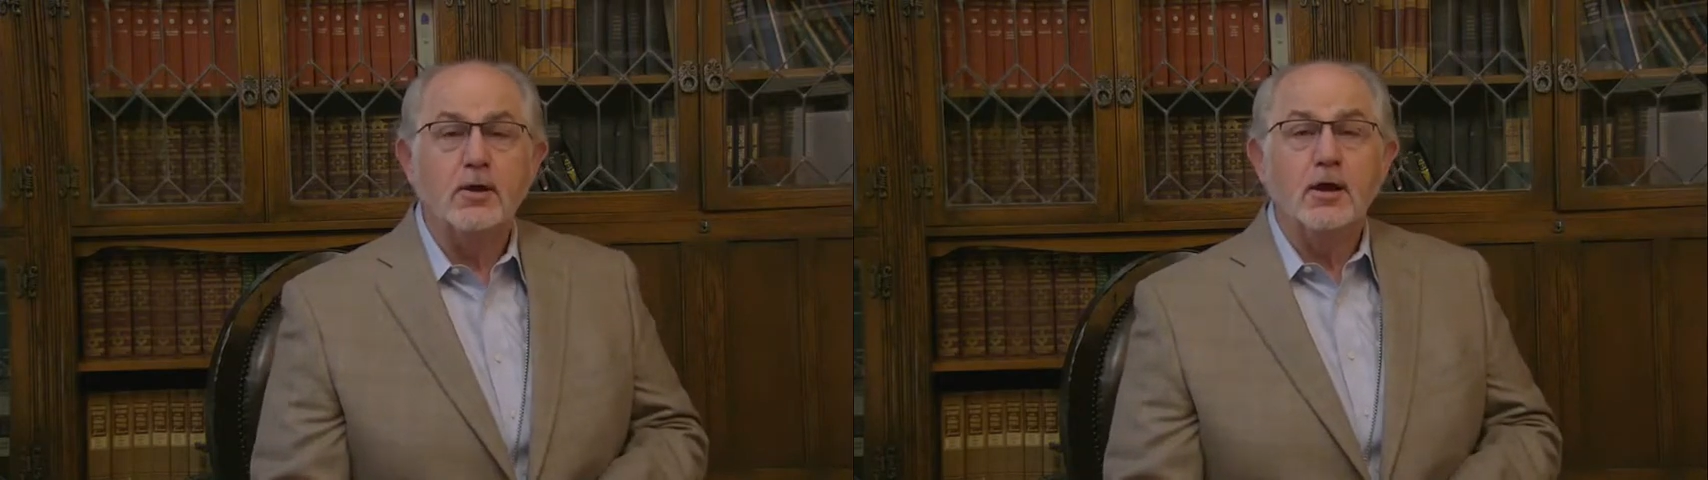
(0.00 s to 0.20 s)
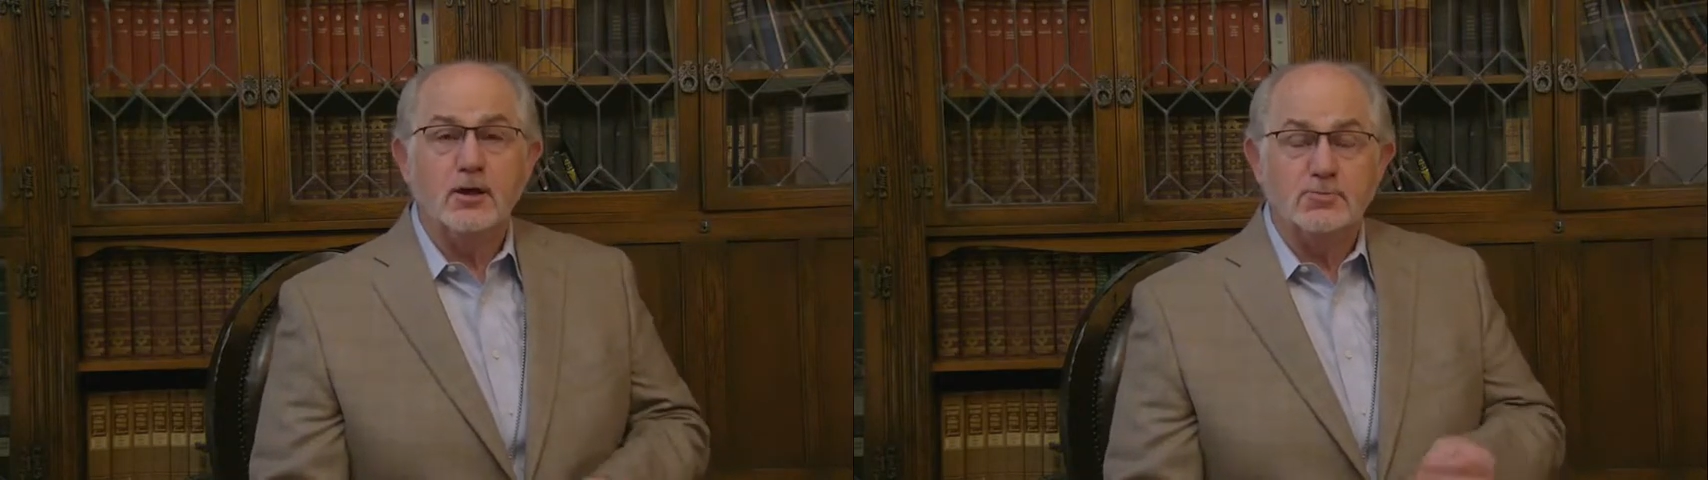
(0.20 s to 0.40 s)

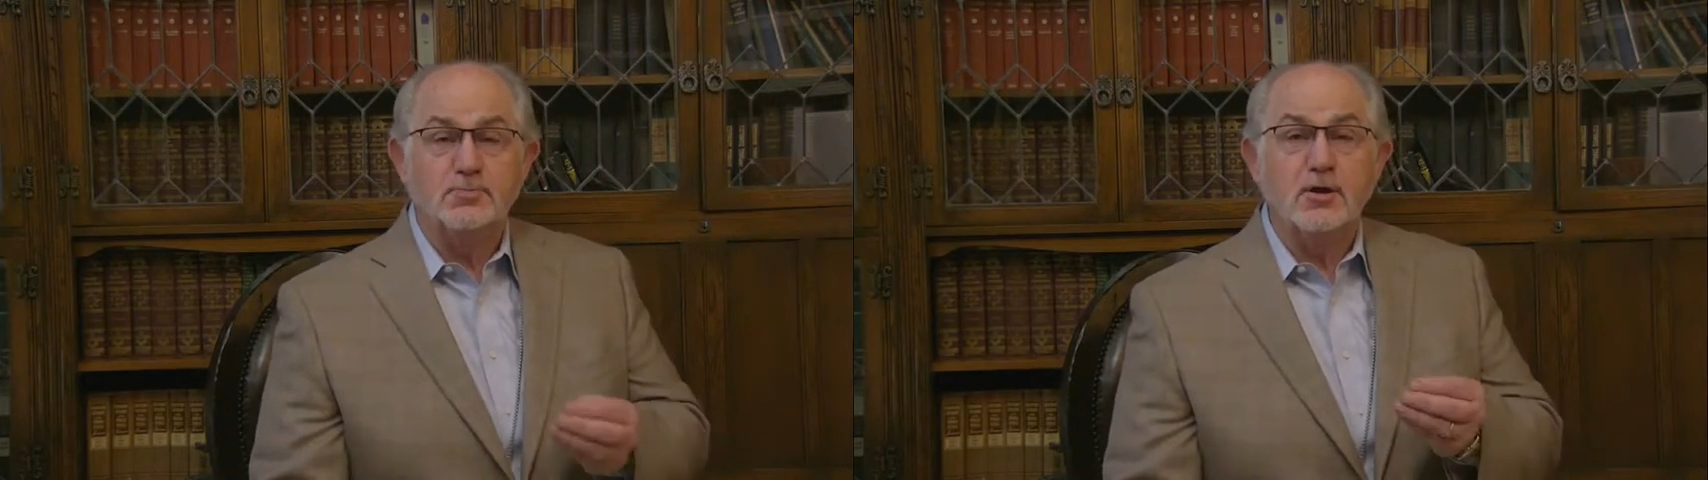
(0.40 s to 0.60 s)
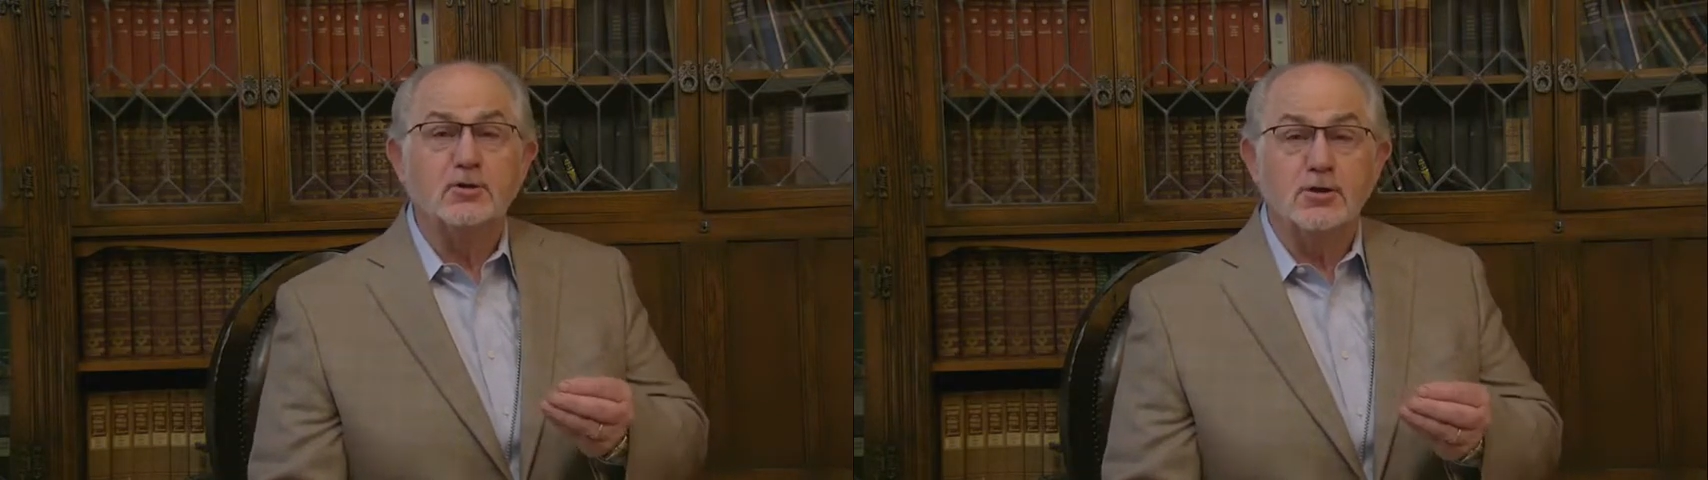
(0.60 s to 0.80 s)
It's
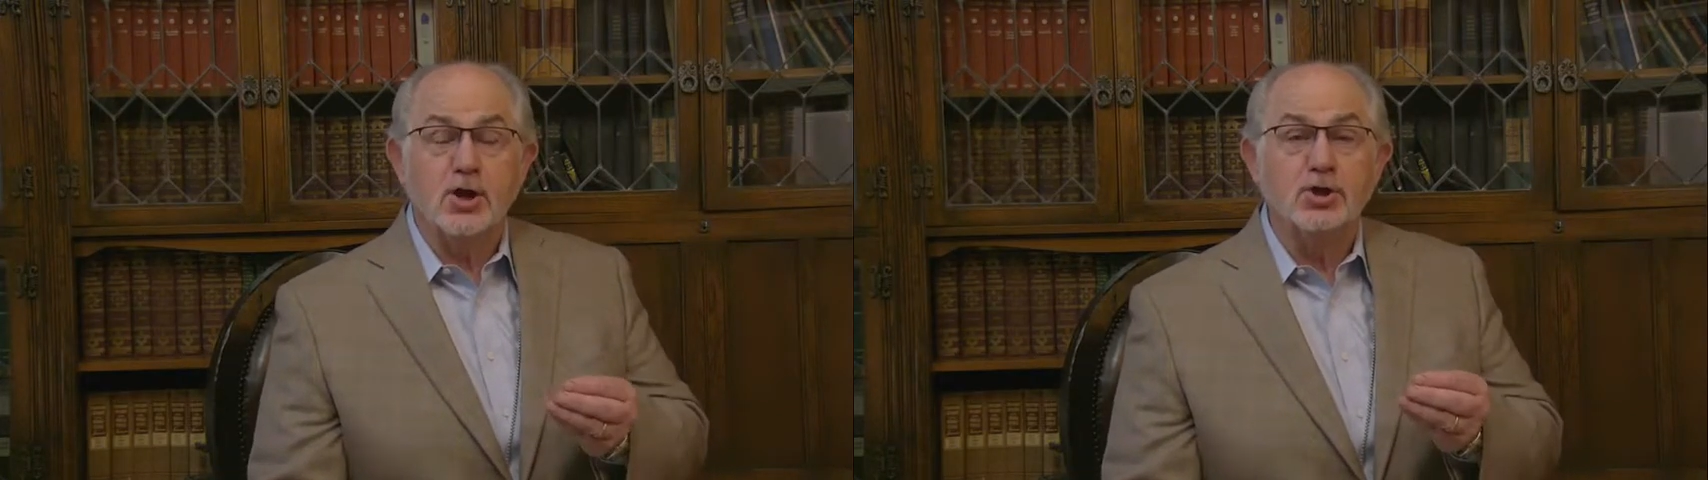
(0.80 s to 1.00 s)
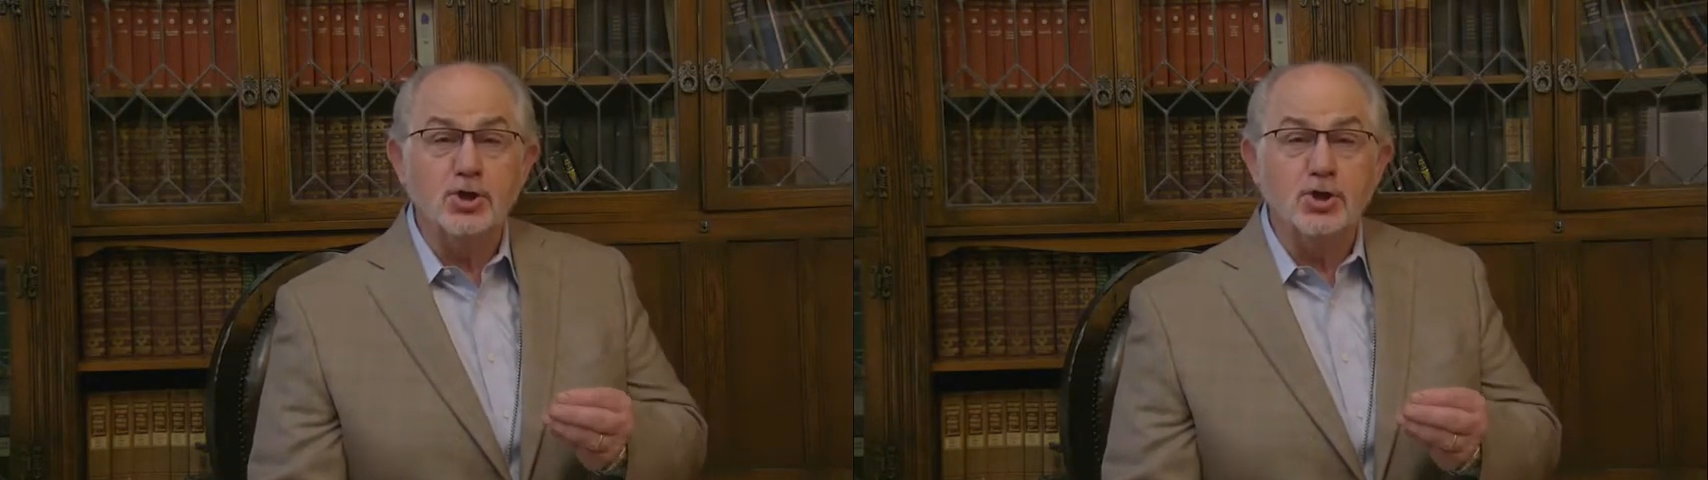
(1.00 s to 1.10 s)
built on